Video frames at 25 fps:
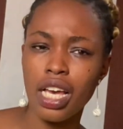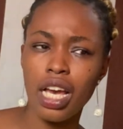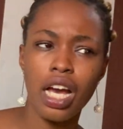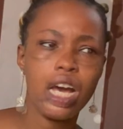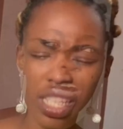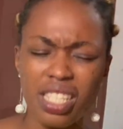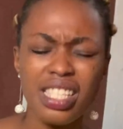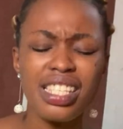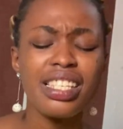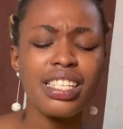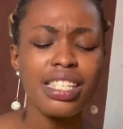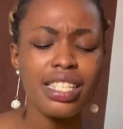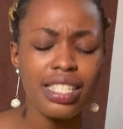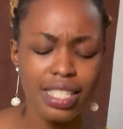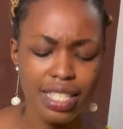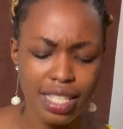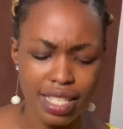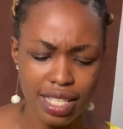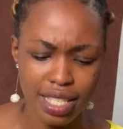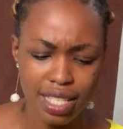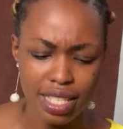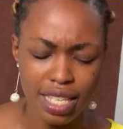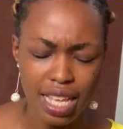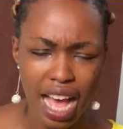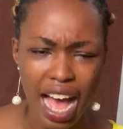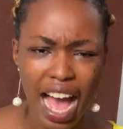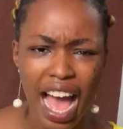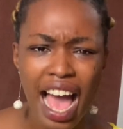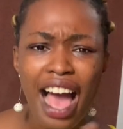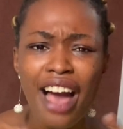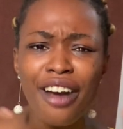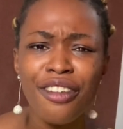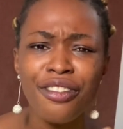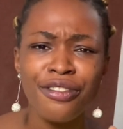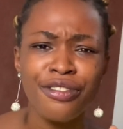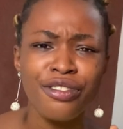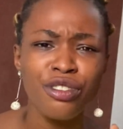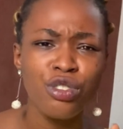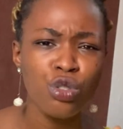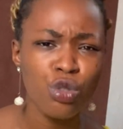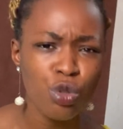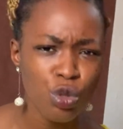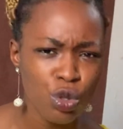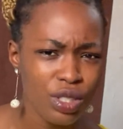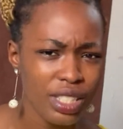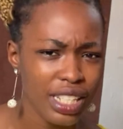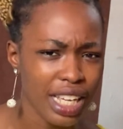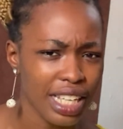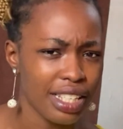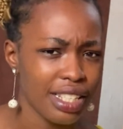The thing is, I have
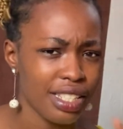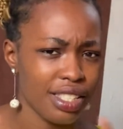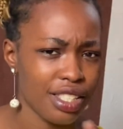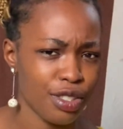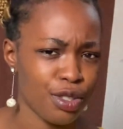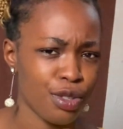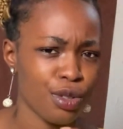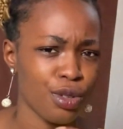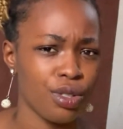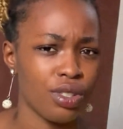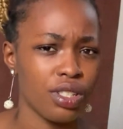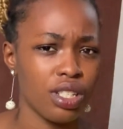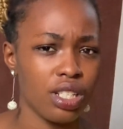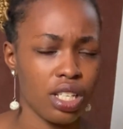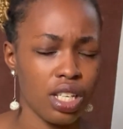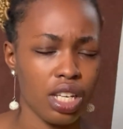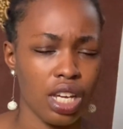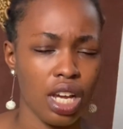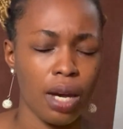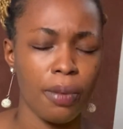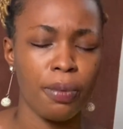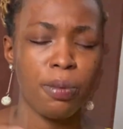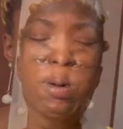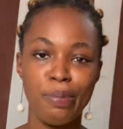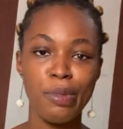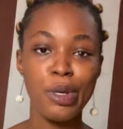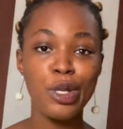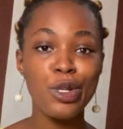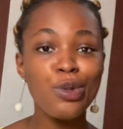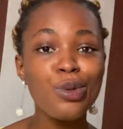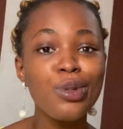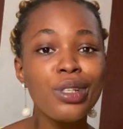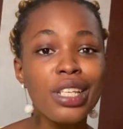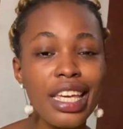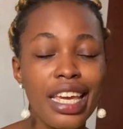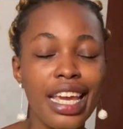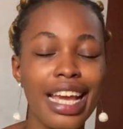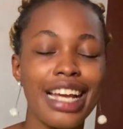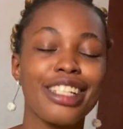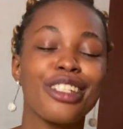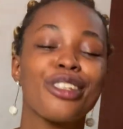known that there's a third layer, the middle layer.